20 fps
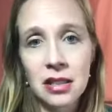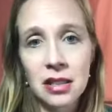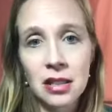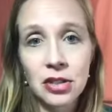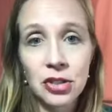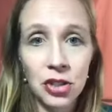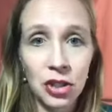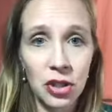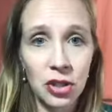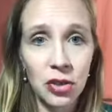
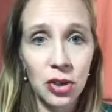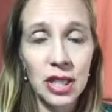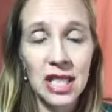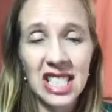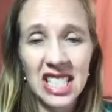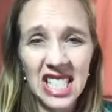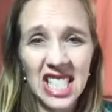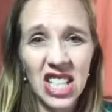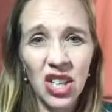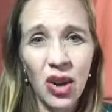turquoise
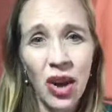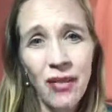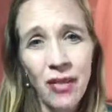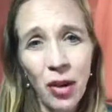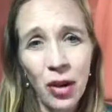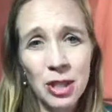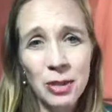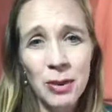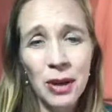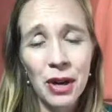teal have
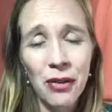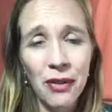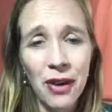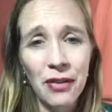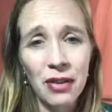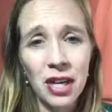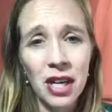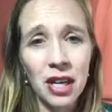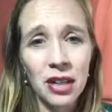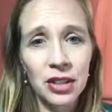always been her
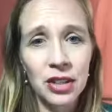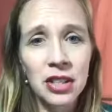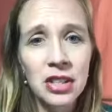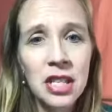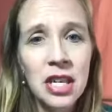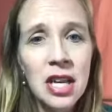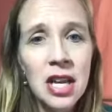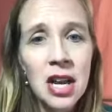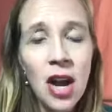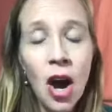favorite colors.
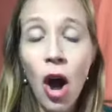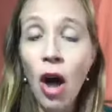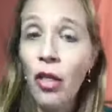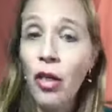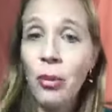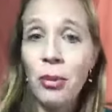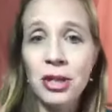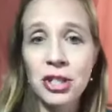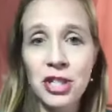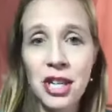
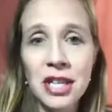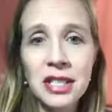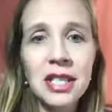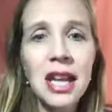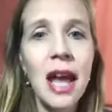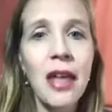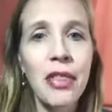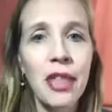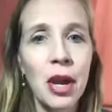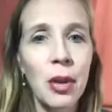Although magenta,
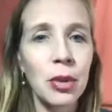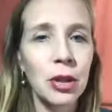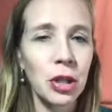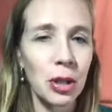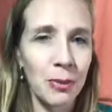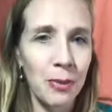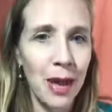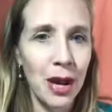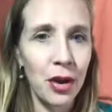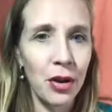I think, would
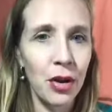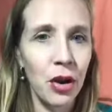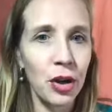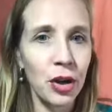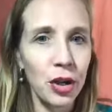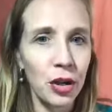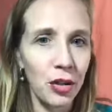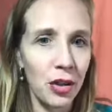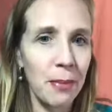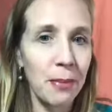look better on
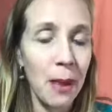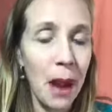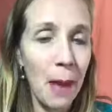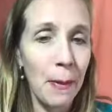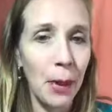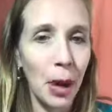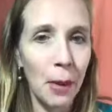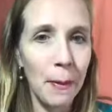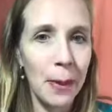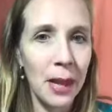her than
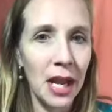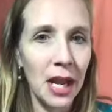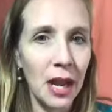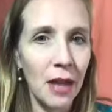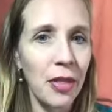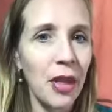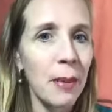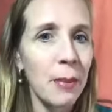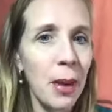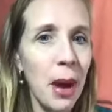Pop Art Pink. I
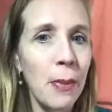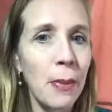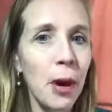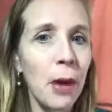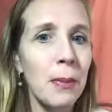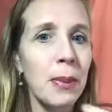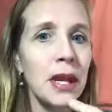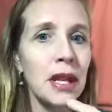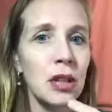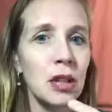think Pop
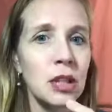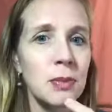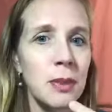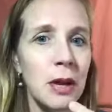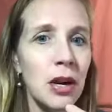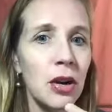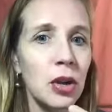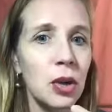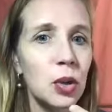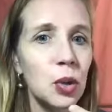Art Pink looks
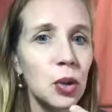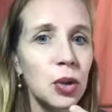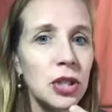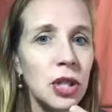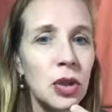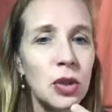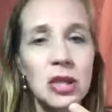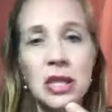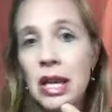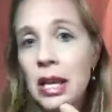better on cool
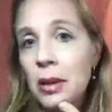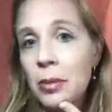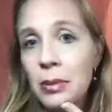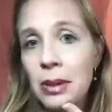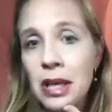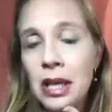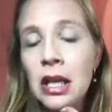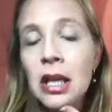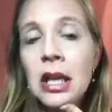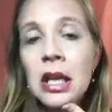tones like
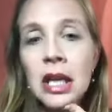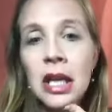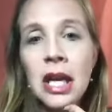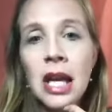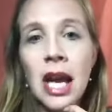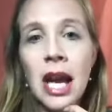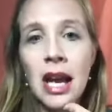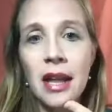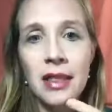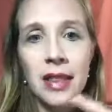me.
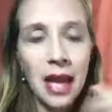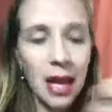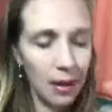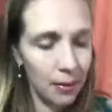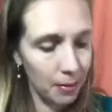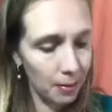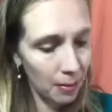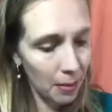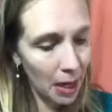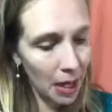And
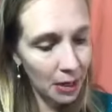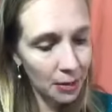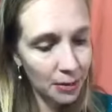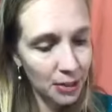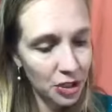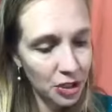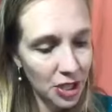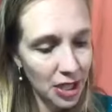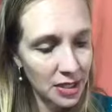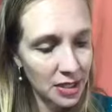that Mod
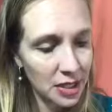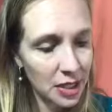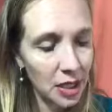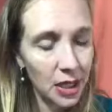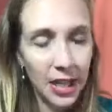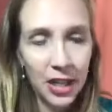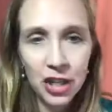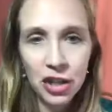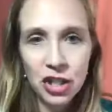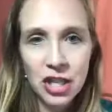Magenta,
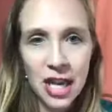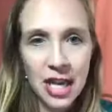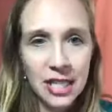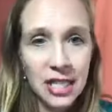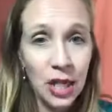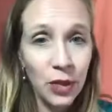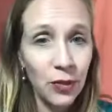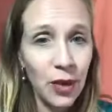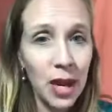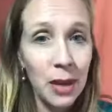
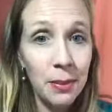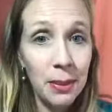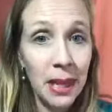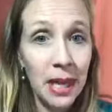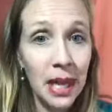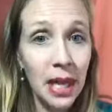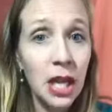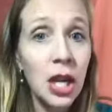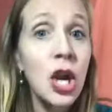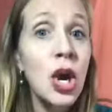energizing red
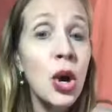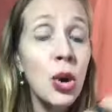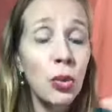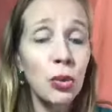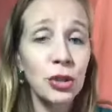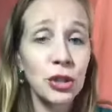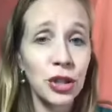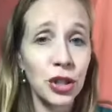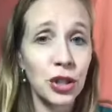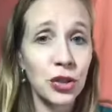pink,
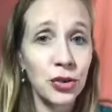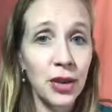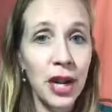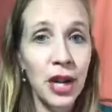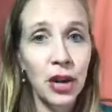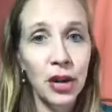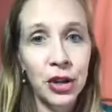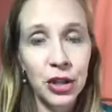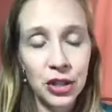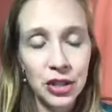would look
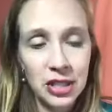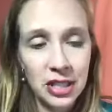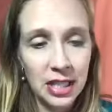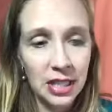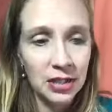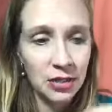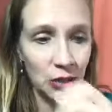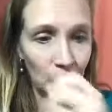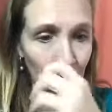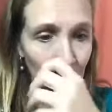great on her
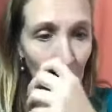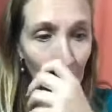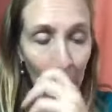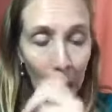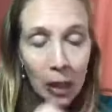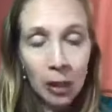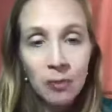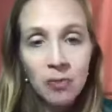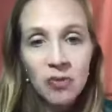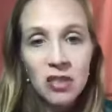skin tone.
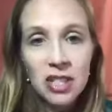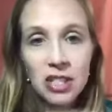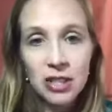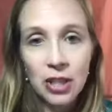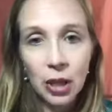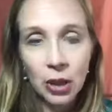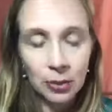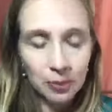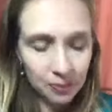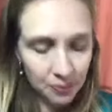
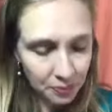So